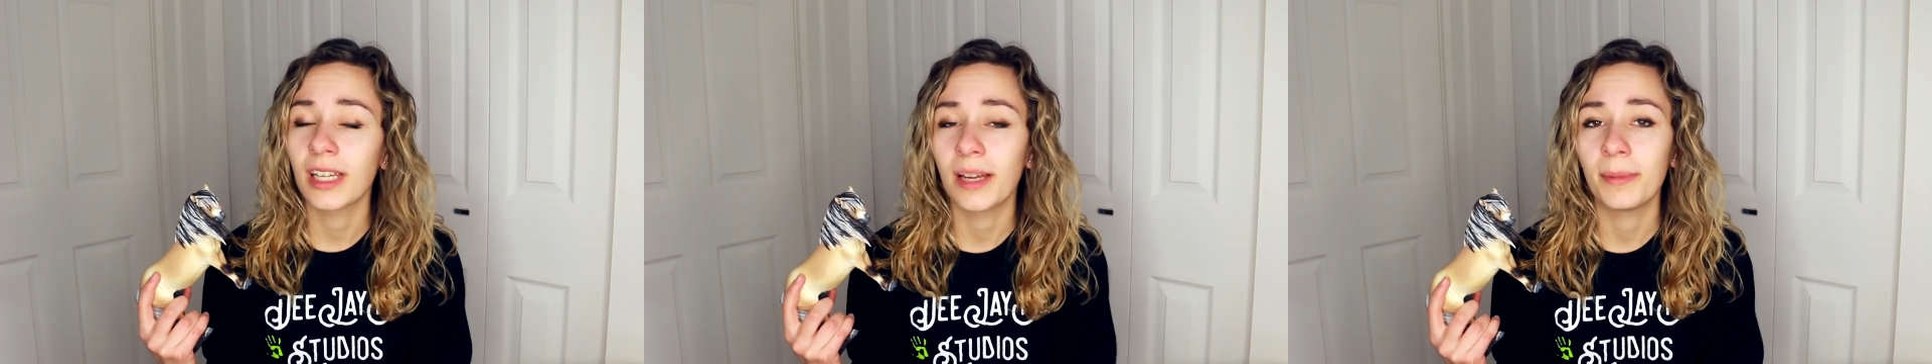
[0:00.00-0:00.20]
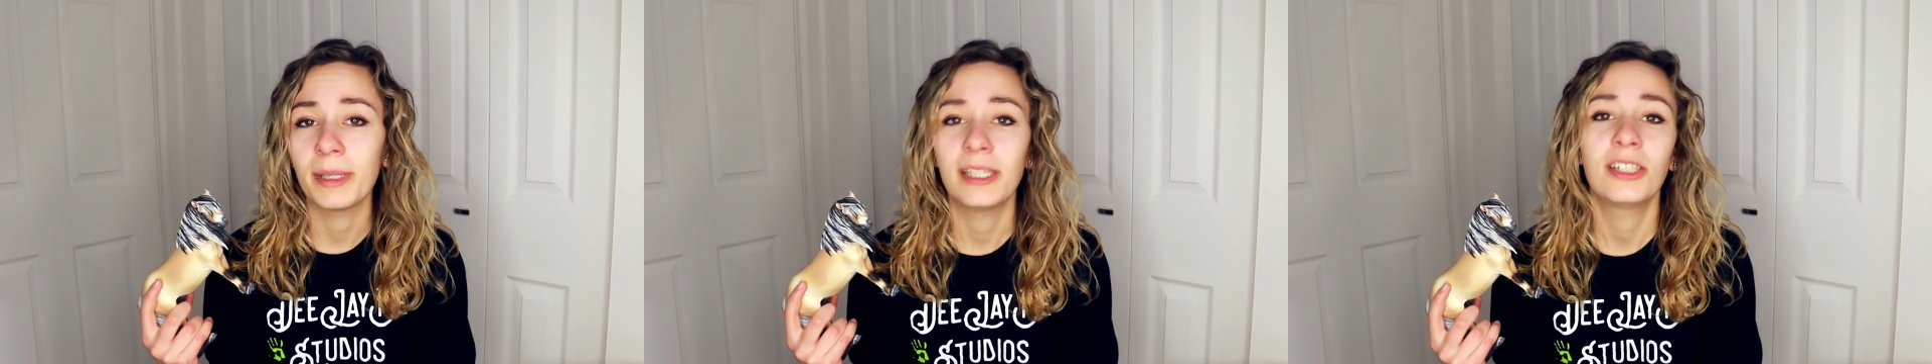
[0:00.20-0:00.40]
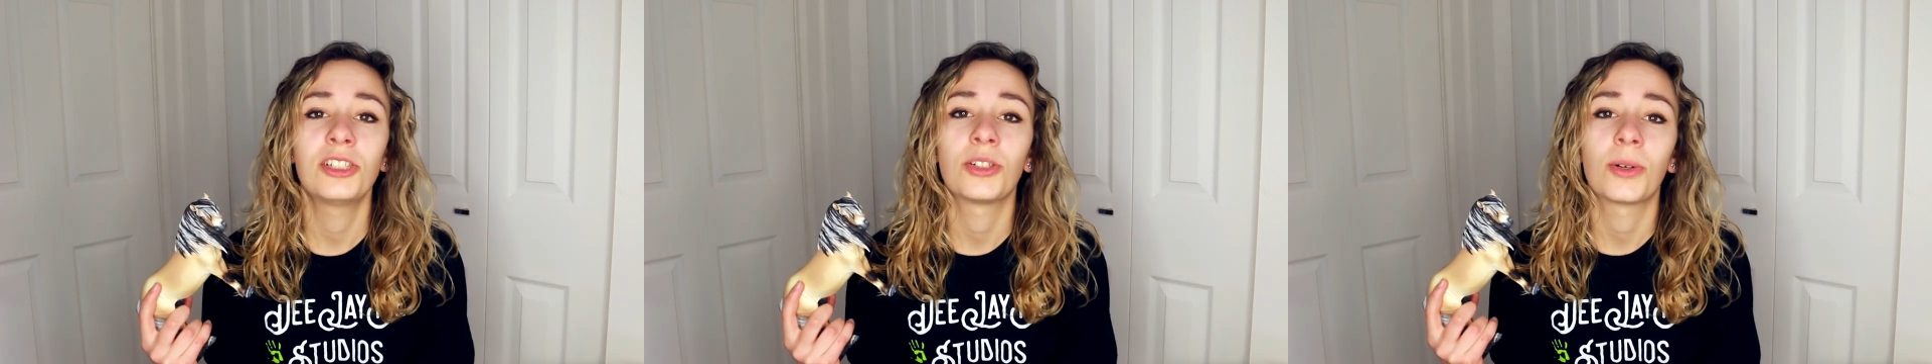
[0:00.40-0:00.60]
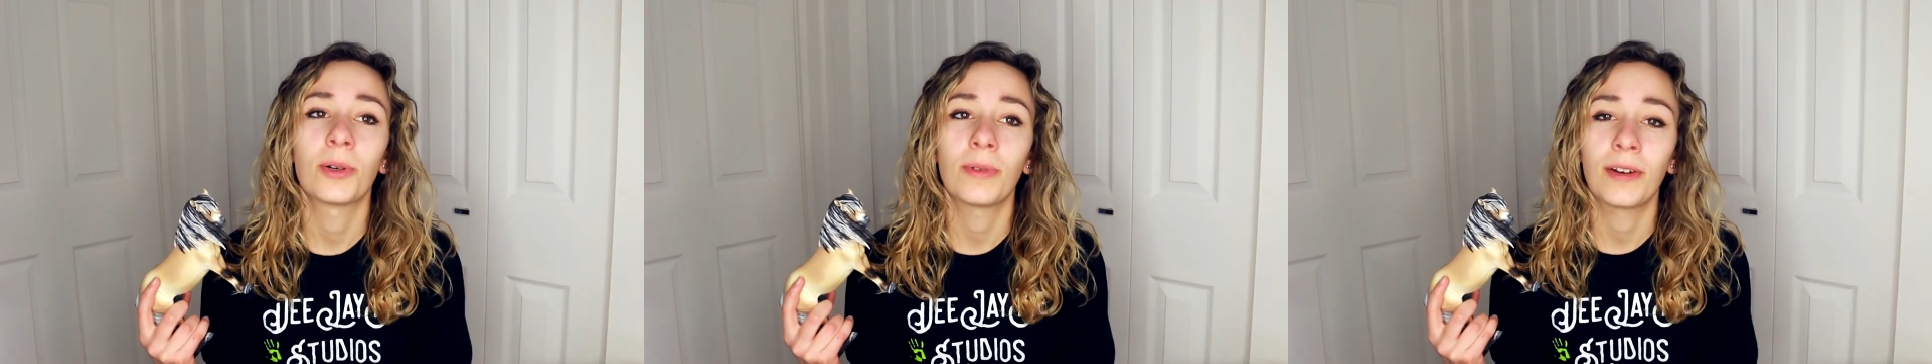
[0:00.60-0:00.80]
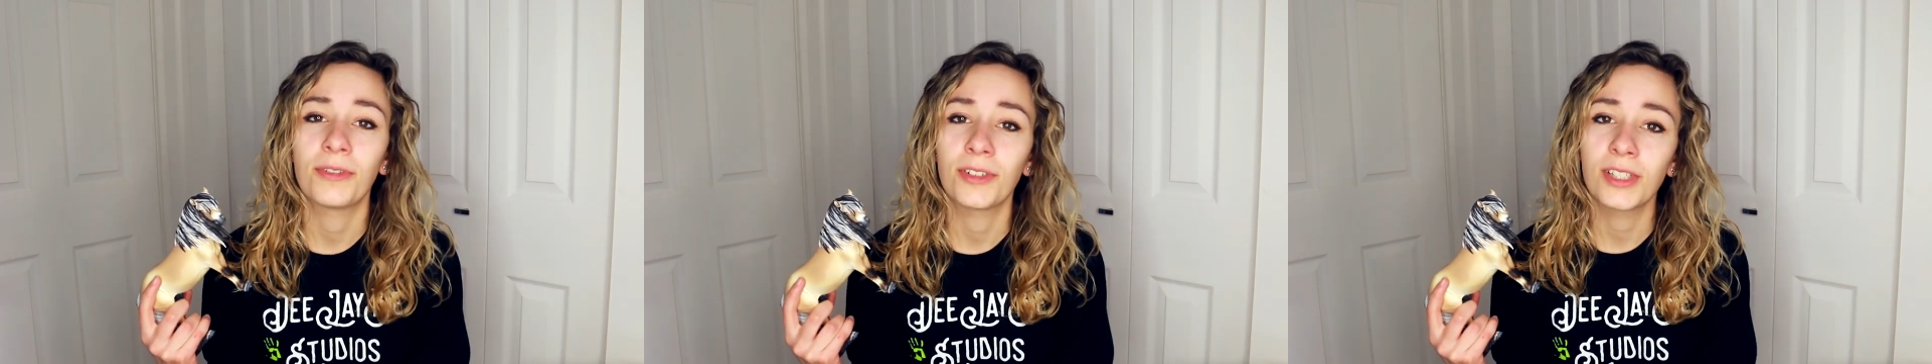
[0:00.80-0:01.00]
image
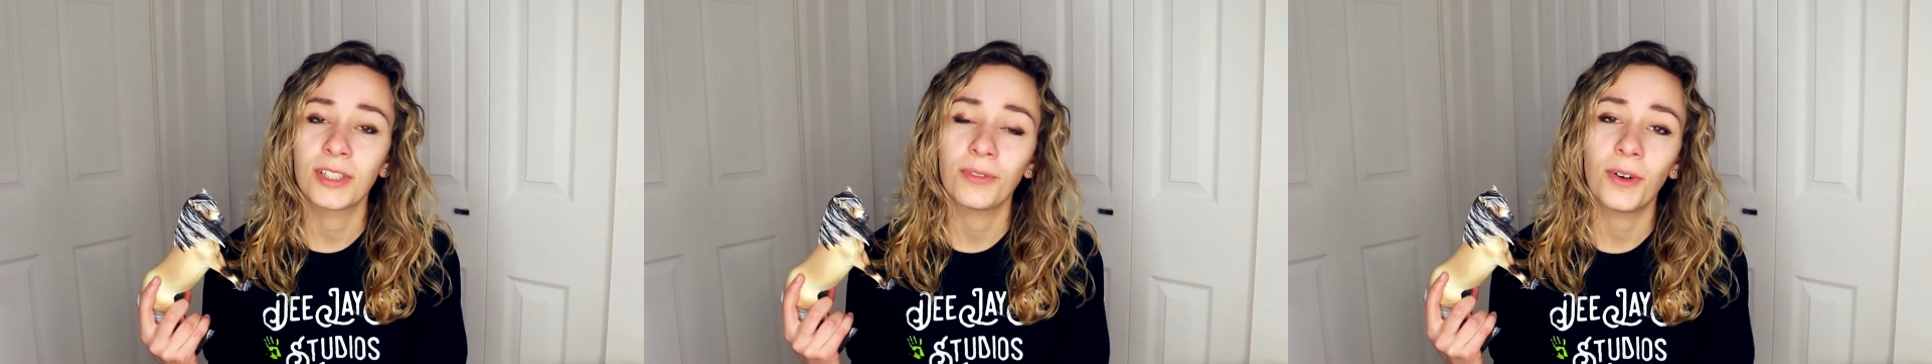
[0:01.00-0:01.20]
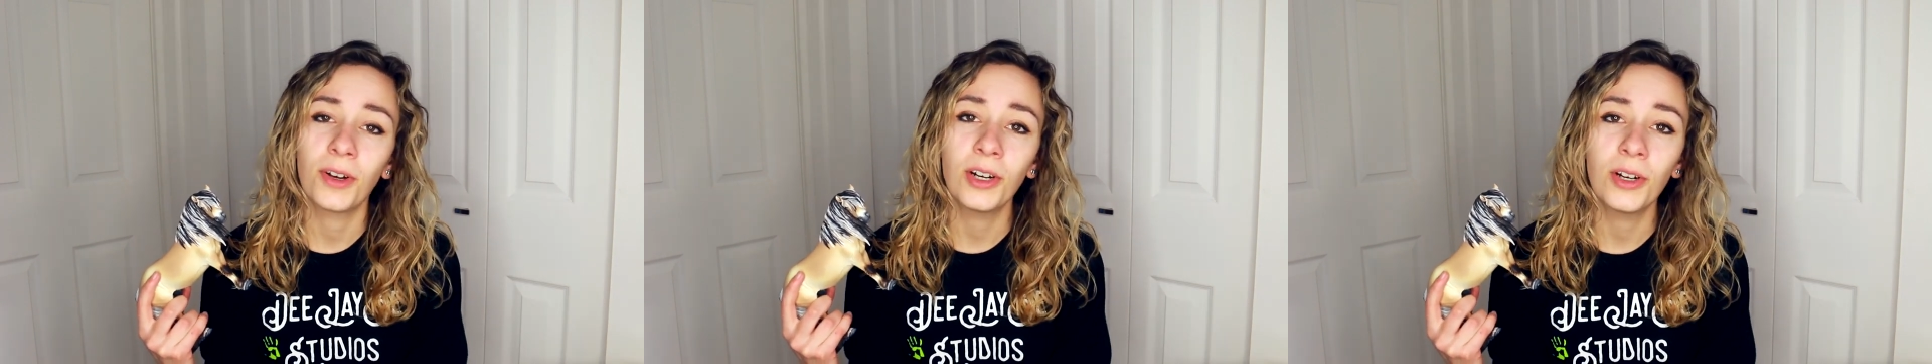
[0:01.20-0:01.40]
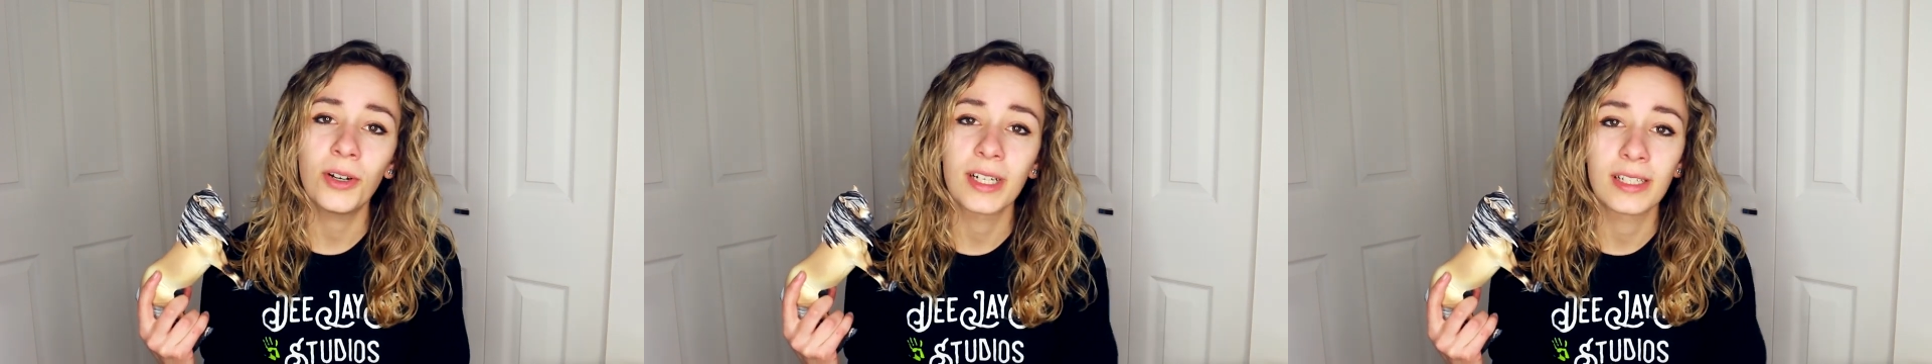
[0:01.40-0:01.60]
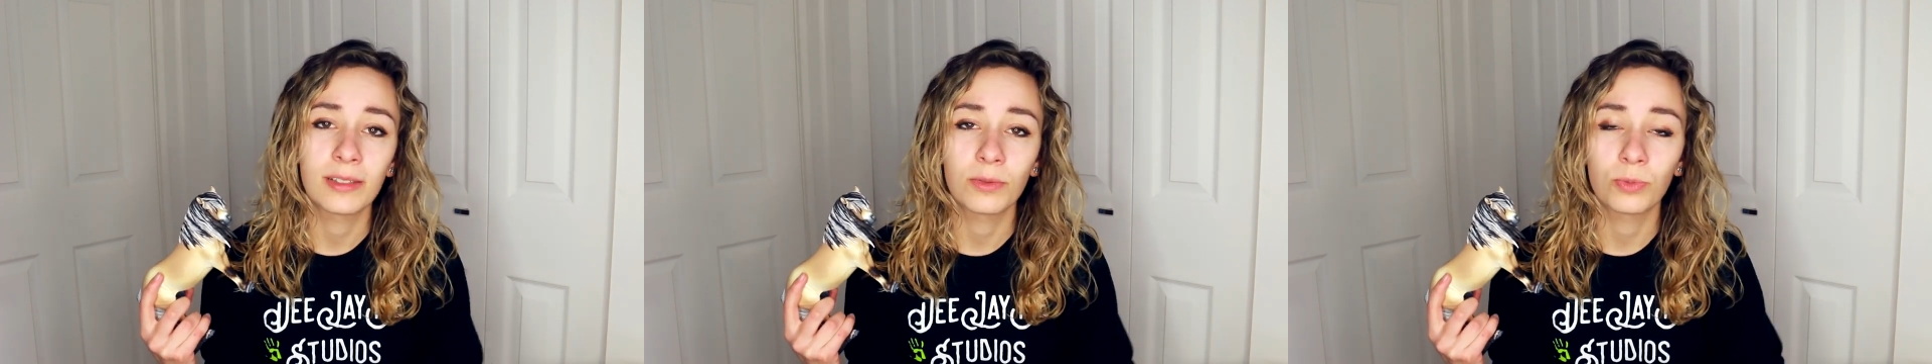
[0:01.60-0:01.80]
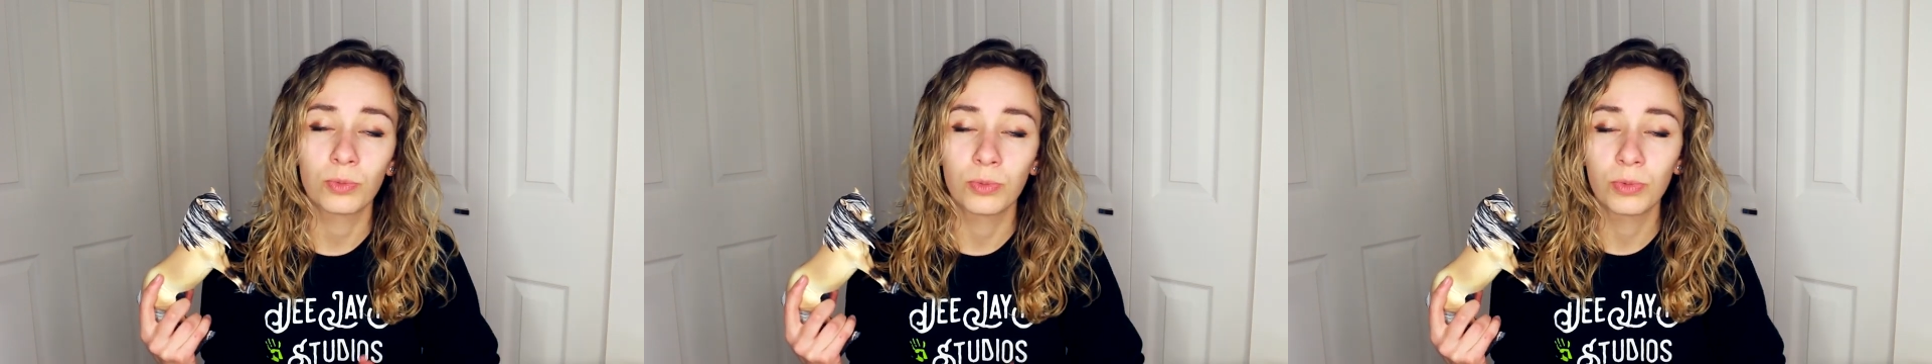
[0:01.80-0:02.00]
or reference photo is